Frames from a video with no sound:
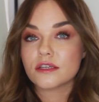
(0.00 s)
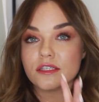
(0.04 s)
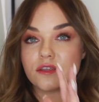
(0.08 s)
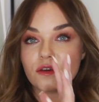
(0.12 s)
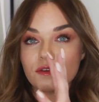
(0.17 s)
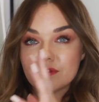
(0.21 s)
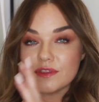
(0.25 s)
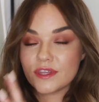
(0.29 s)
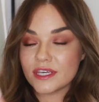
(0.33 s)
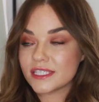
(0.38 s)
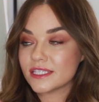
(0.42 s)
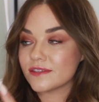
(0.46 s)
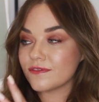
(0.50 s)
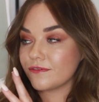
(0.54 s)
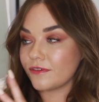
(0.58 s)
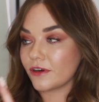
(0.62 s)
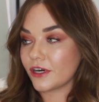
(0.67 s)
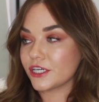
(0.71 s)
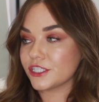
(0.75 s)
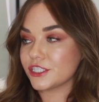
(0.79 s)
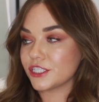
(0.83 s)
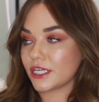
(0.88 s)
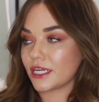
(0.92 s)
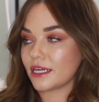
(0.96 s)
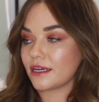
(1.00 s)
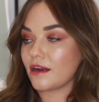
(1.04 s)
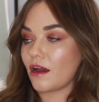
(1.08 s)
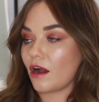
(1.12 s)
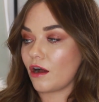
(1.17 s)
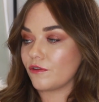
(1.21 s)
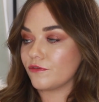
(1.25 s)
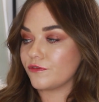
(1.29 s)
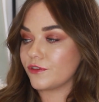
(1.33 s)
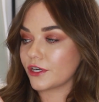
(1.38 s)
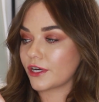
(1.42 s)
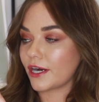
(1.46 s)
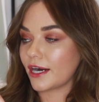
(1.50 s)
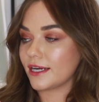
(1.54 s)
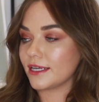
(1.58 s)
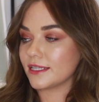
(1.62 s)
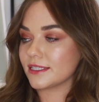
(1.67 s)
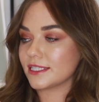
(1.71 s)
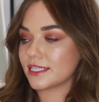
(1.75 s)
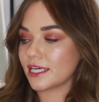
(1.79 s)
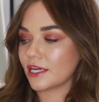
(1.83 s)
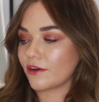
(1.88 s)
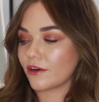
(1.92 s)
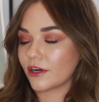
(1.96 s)
So this version of the
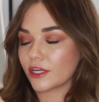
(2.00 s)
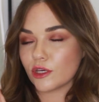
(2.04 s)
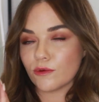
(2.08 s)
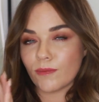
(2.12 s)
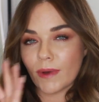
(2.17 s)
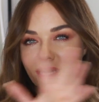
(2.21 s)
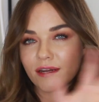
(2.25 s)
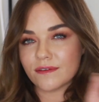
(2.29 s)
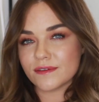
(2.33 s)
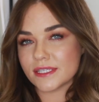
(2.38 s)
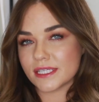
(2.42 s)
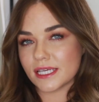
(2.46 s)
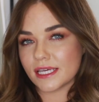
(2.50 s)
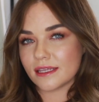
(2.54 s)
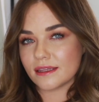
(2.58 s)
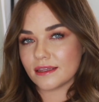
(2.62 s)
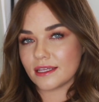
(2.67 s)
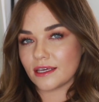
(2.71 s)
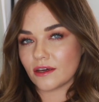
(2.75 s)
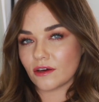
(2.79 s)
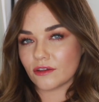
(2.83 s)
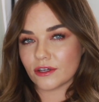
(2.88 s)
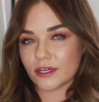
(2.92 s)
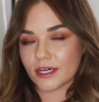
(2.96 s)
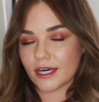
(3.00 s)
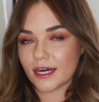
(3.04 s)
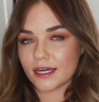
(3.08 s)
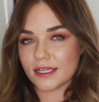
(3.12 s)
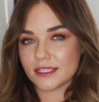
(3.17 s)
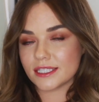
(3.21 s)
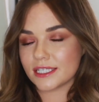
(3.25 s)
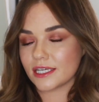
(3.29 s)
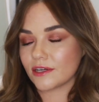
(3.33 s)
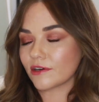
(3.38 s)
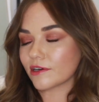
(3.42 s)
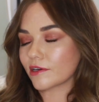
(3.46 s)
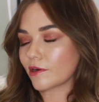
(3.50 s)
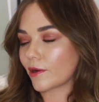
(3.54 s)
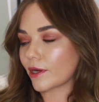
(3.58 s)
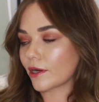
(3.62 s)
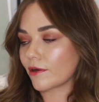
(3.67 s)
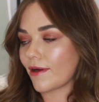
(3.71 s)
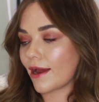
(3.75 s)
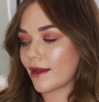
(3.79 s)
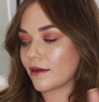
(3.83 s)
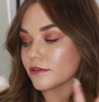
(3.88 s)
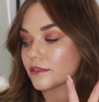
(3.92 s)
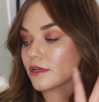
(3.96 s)
Curl Secret, you might have seen the other Curl Secret
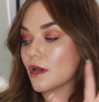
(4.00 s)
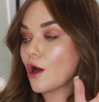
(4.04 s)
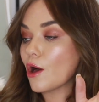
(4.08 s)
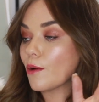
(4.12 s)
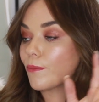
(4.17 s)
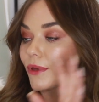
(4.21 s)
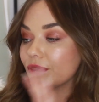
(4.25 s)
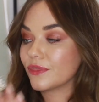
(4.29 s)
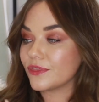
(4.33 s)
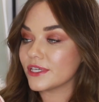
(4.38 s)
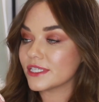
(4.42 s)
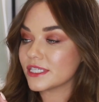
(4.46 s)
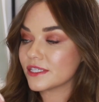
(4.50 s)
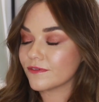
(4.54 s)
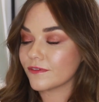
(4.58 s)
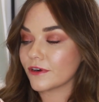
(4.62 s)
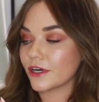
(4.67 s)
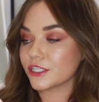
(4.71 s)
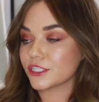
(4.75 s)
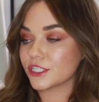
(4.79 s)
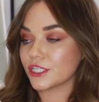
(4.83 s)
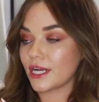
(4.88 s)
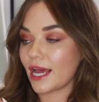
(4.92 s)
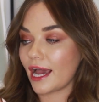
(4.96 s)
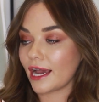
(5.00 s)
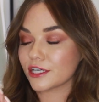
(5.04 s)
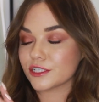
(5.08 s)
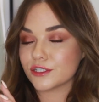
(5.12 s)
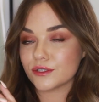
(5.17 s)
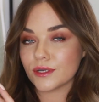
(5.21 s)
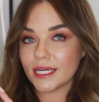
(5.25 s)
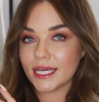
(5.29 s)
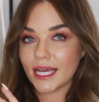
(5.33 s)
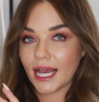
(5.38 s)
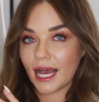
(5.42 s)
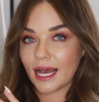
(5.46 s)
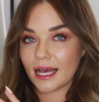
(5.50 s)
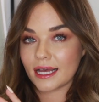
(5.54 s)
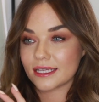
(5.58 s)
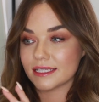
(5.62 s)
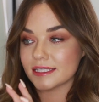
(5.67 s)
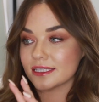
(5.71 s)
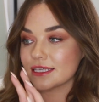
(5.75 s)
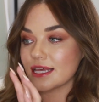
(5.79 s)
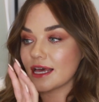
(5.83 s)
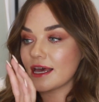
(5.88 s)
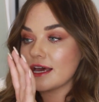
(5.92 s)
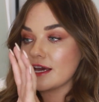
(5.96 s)
going around, but this version actually
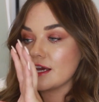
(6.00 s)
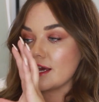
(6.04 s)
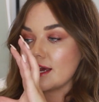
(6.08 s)
has